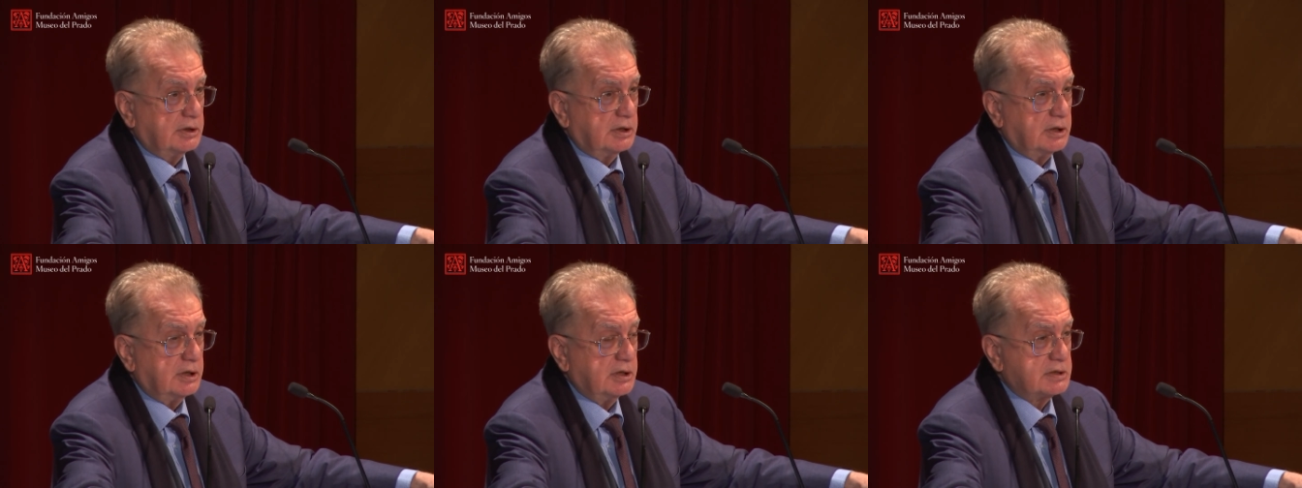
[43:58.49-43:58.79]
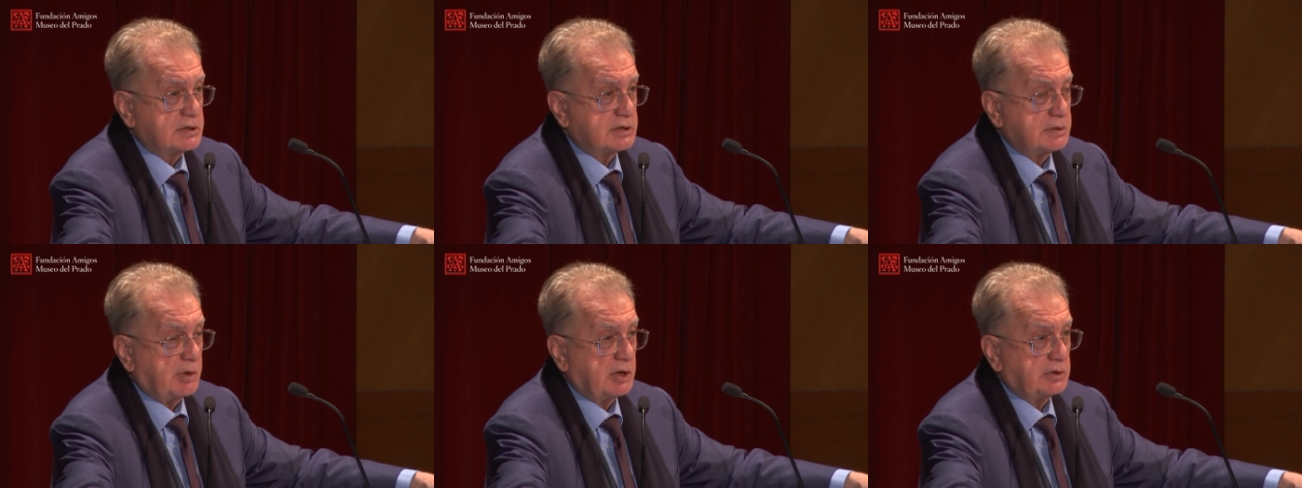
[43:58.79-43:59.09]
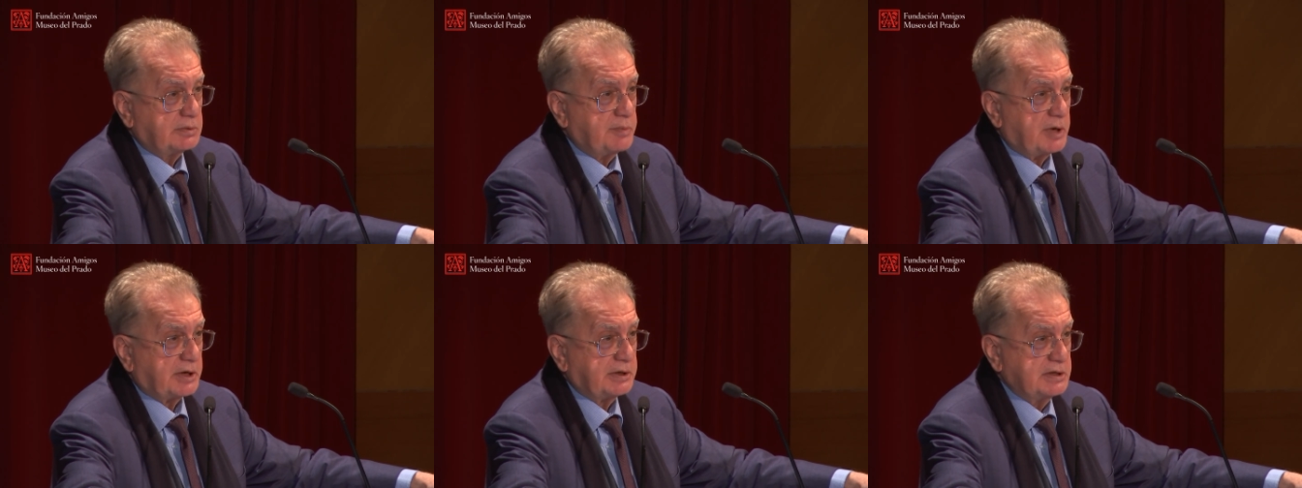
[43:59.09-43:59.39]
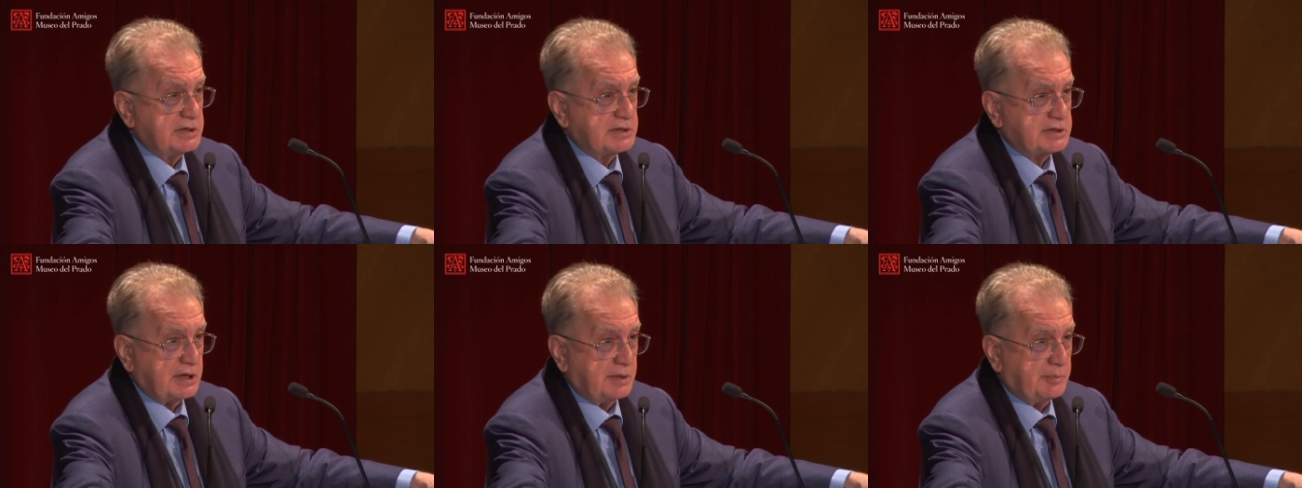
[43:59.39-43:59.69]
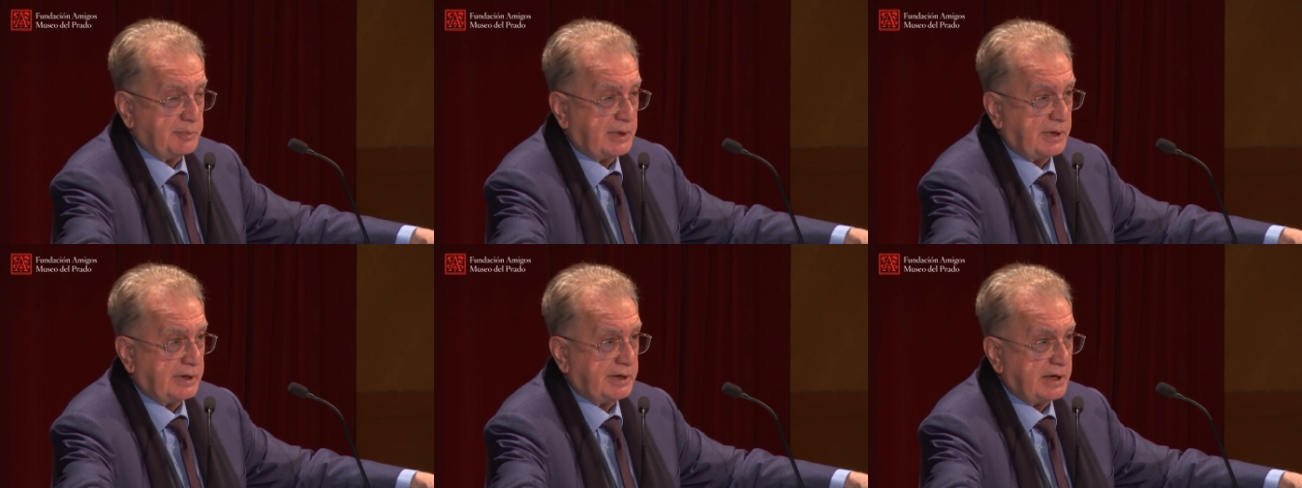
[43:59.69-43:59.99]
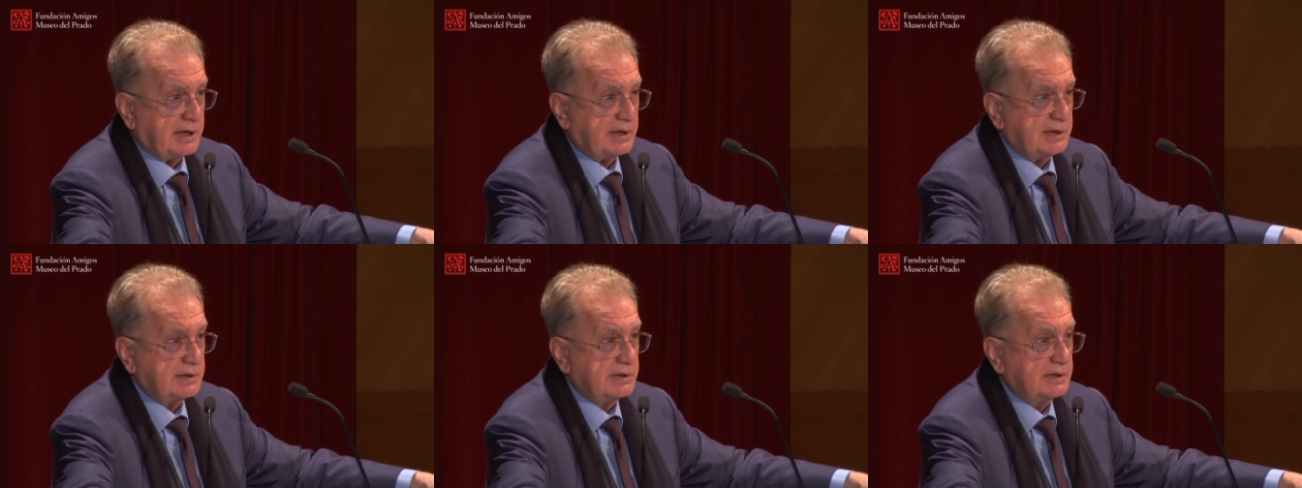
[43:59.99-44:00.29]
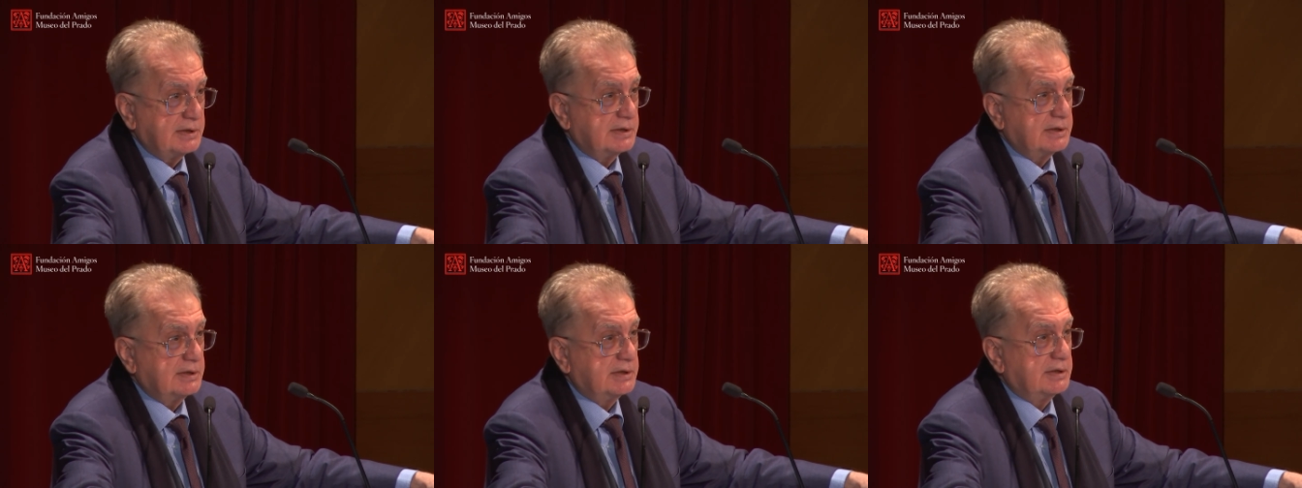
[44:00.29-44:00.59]
It's about Marquis Campana.
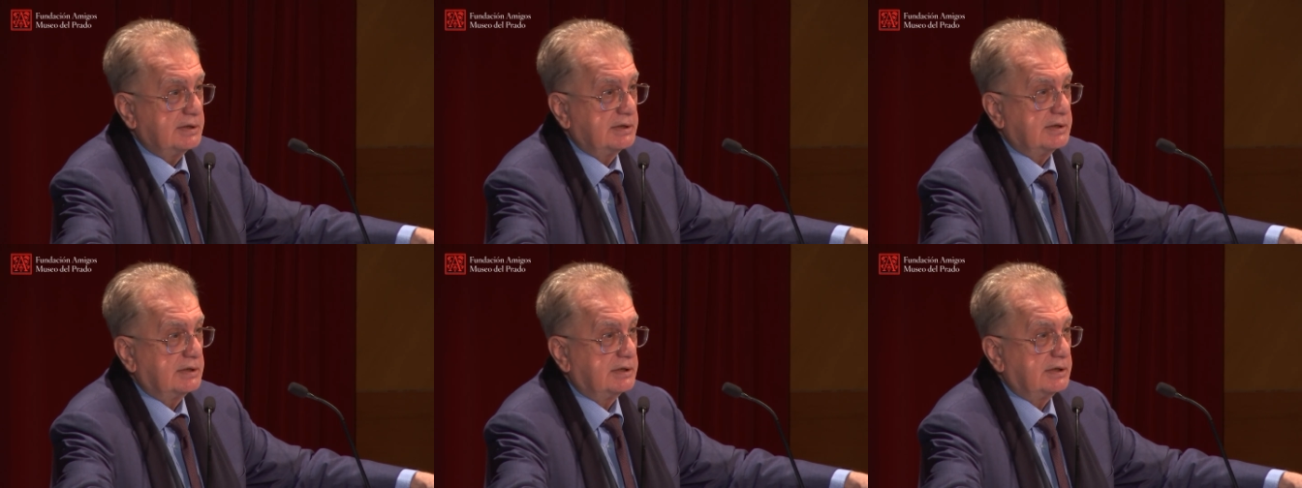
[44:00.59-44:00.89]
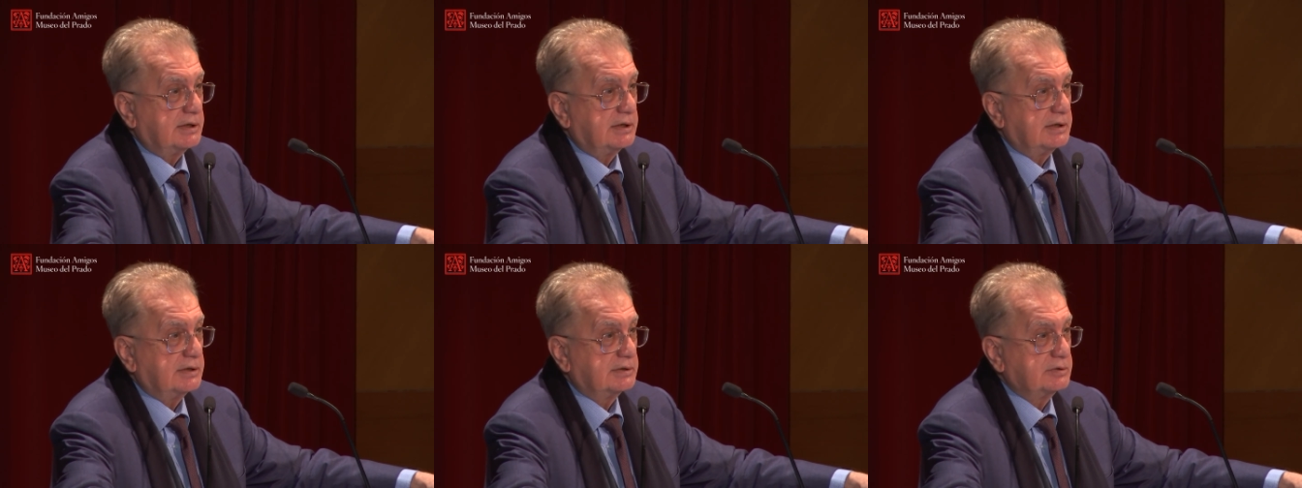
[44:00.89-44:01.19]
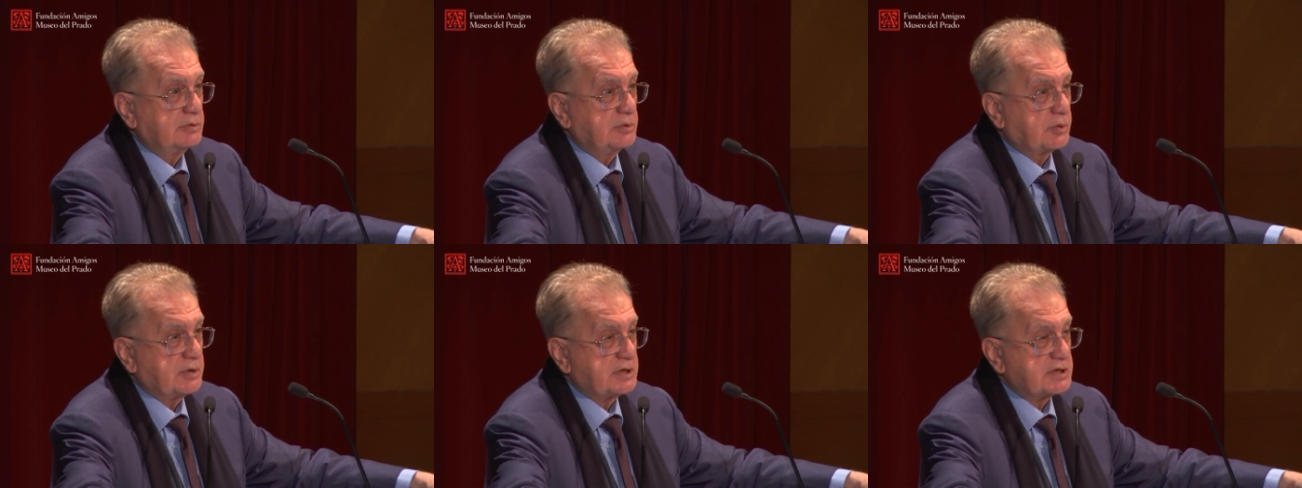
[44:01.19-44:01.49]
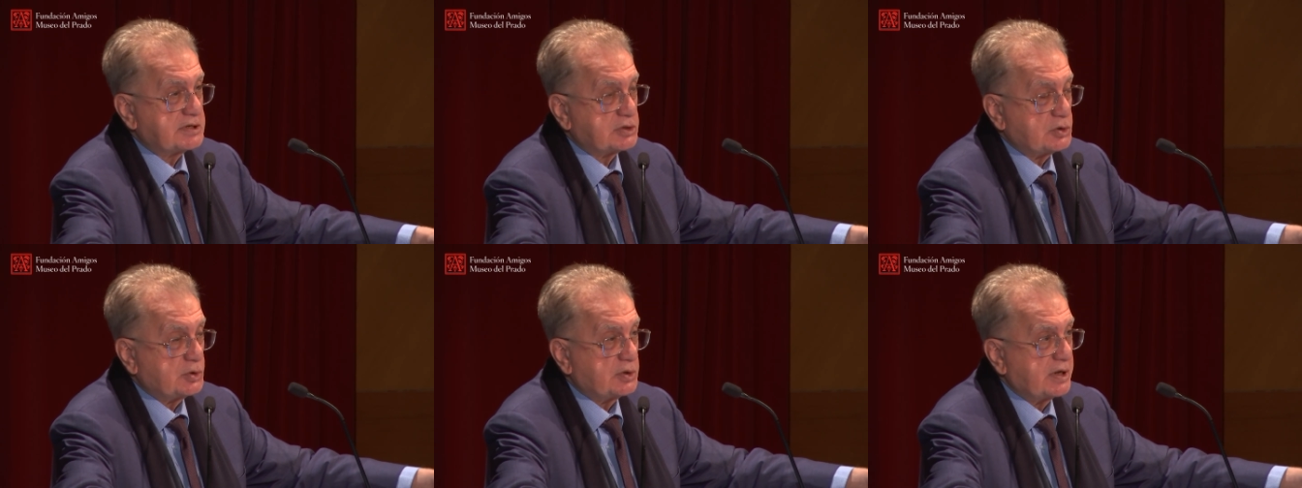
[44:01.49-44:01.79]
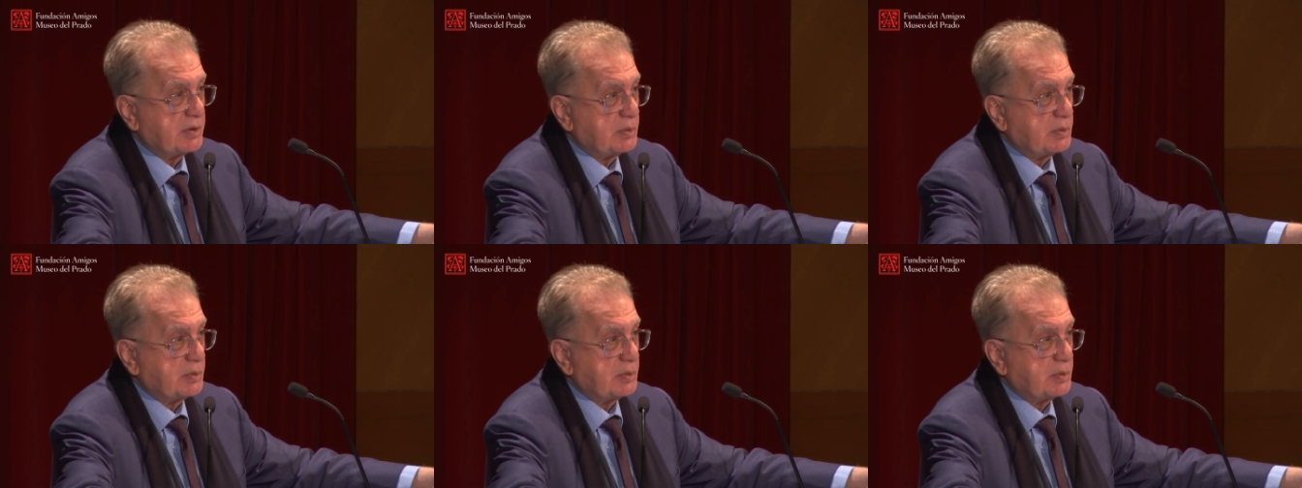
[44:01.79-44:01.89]
Uh, you know, the story